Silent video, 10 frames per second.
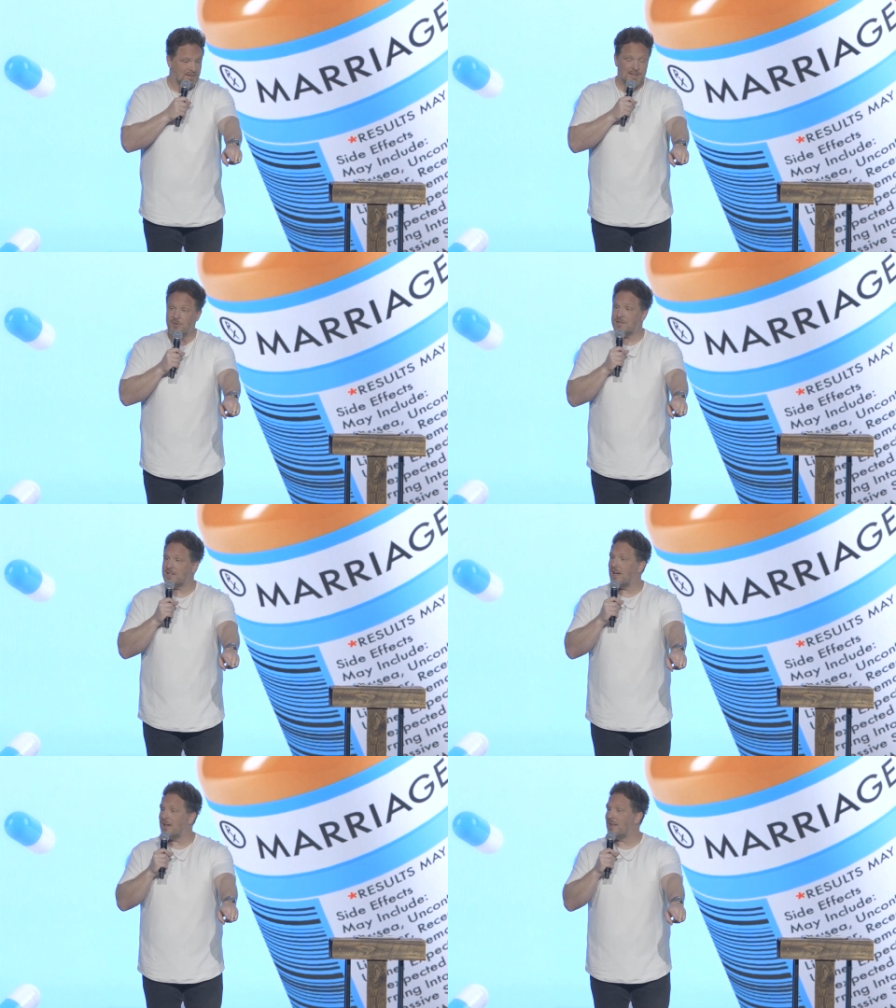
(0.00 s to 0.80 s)
That one's
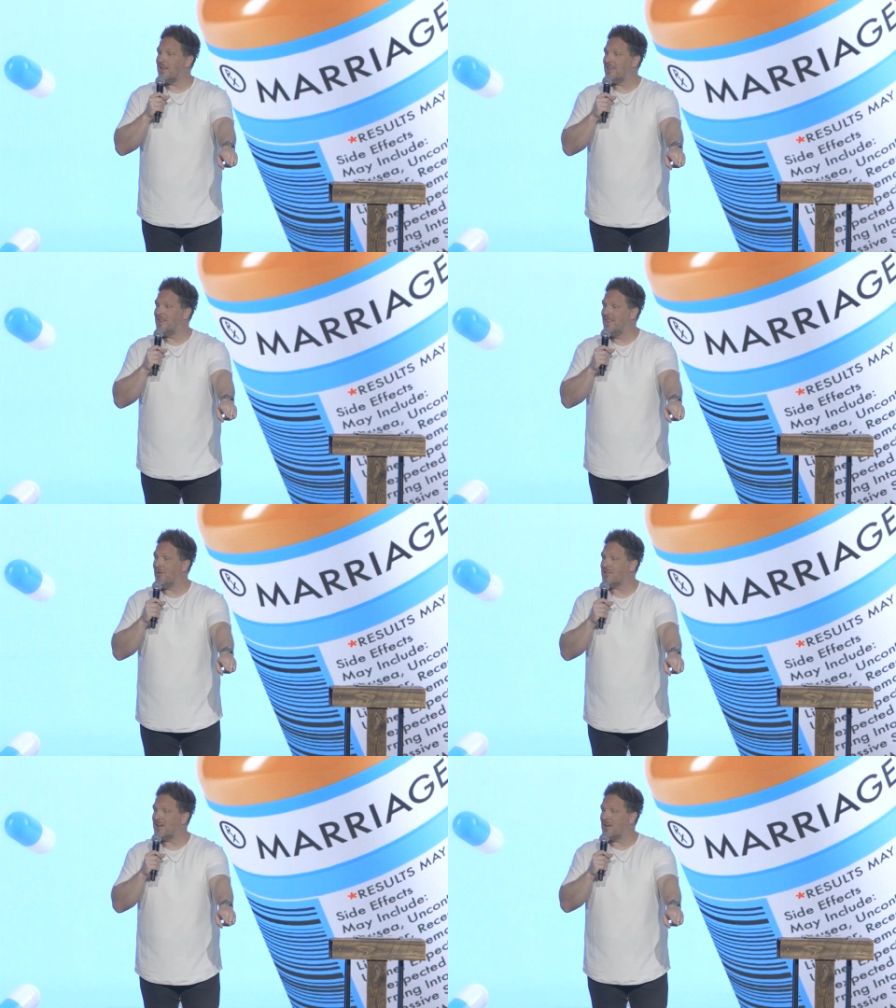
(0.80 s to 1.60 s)
got that
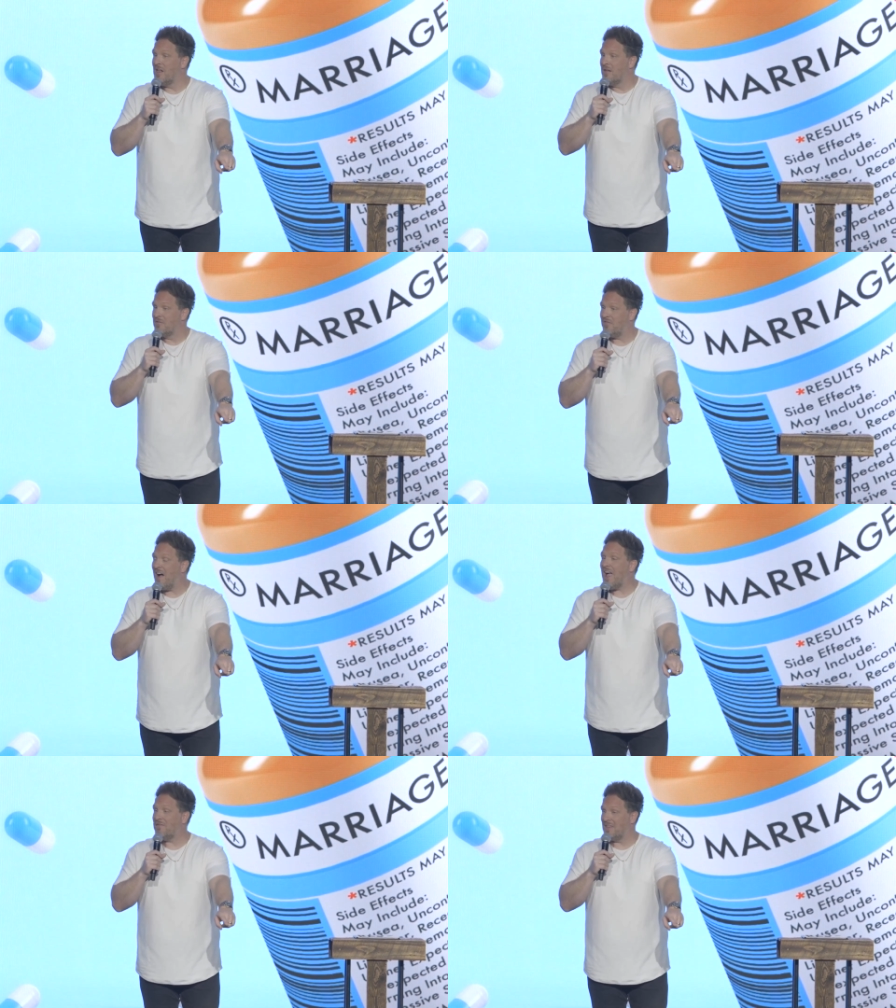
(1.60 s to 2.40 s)
one's got
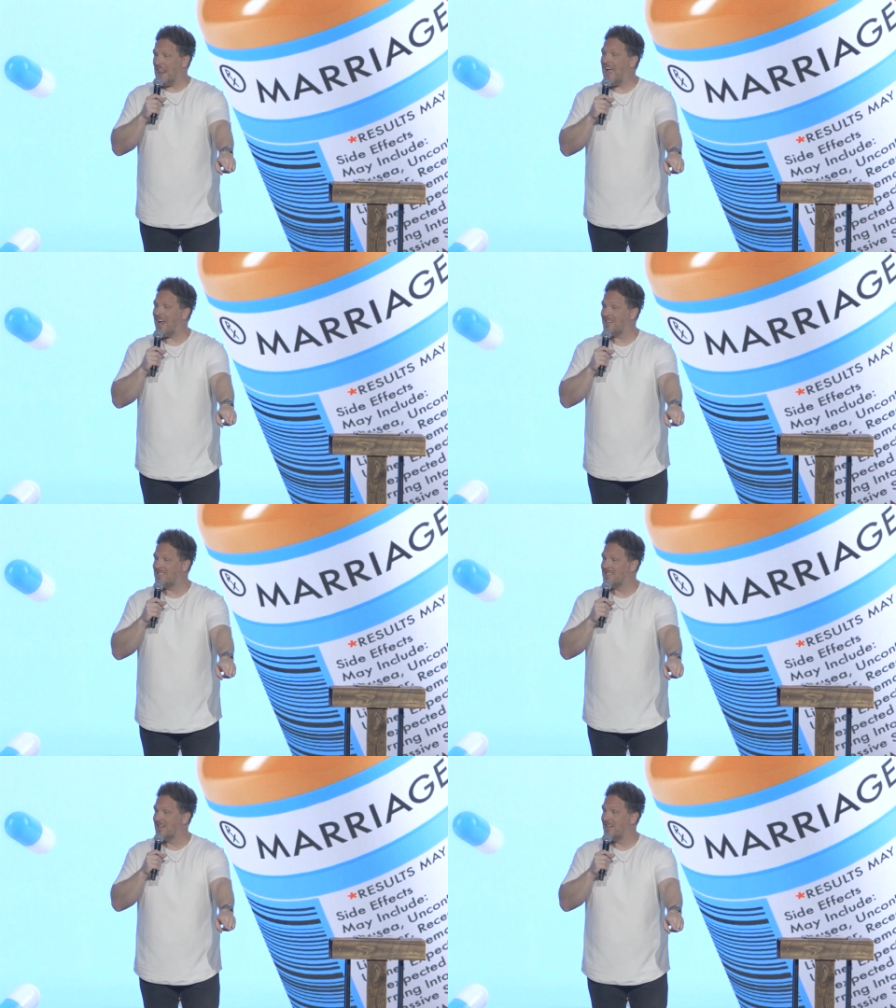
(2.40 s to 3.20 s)
five
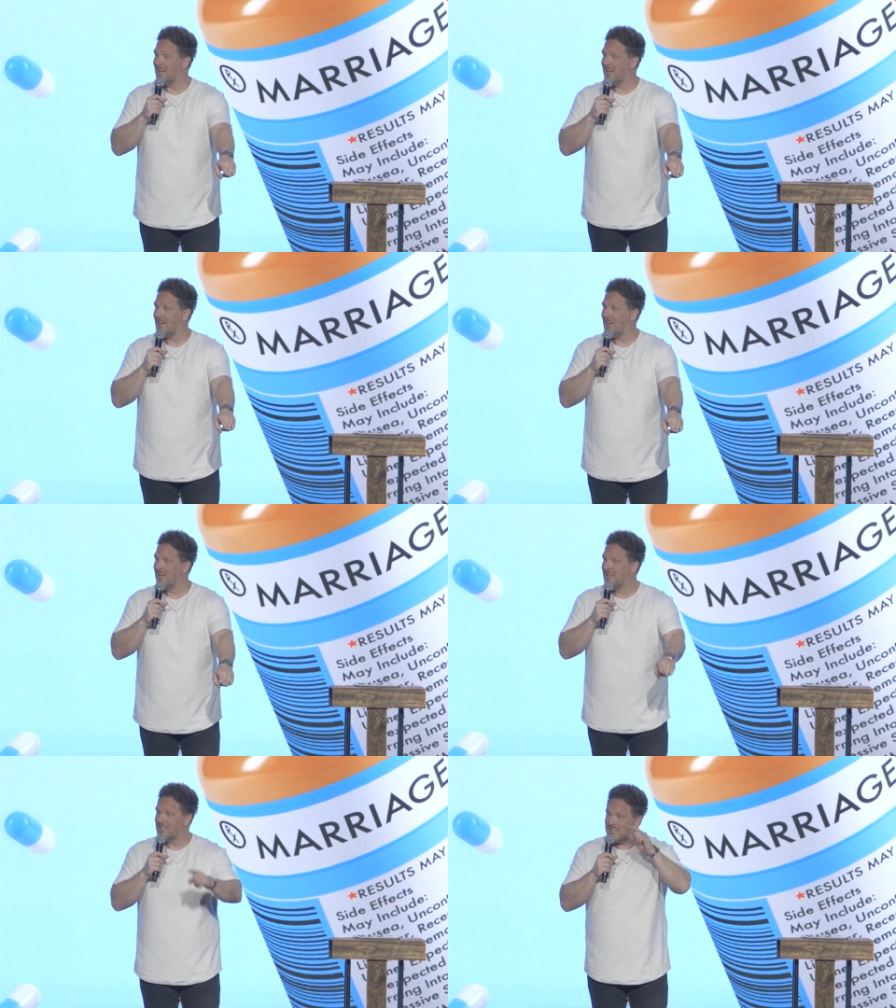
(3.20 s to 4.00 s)
legs.
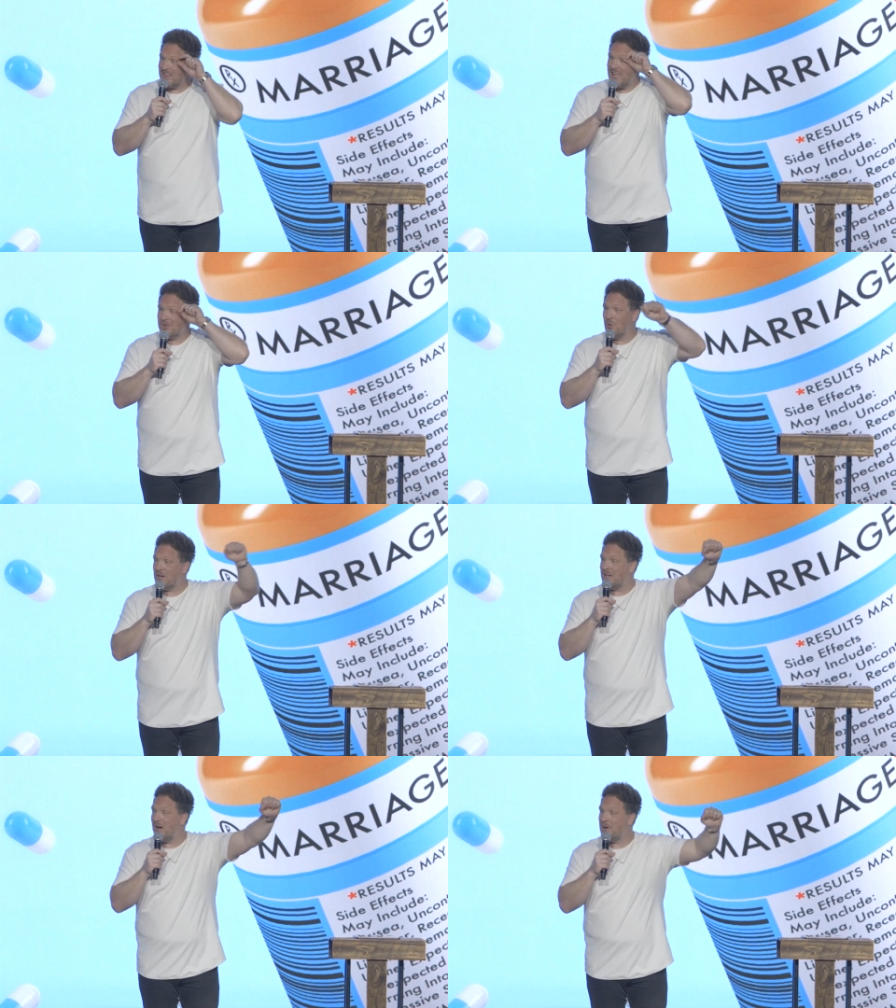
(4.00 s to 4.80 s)
It's got like one
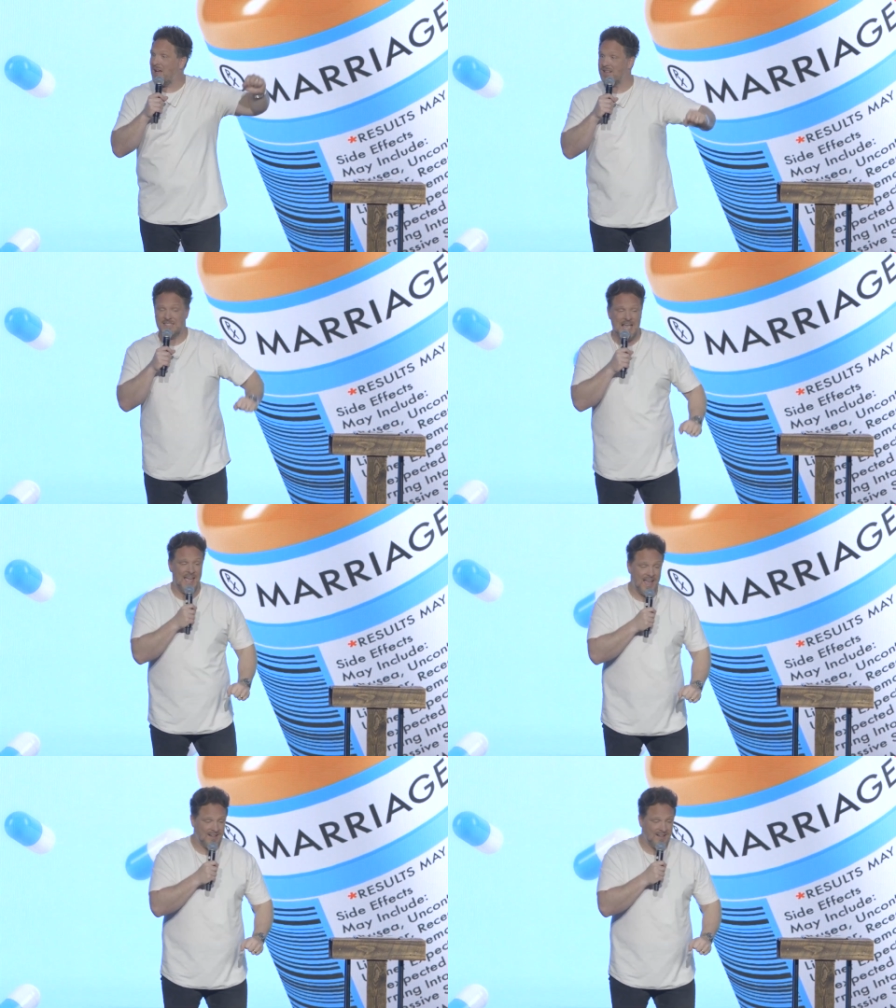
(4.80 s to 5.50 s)
coming out its head.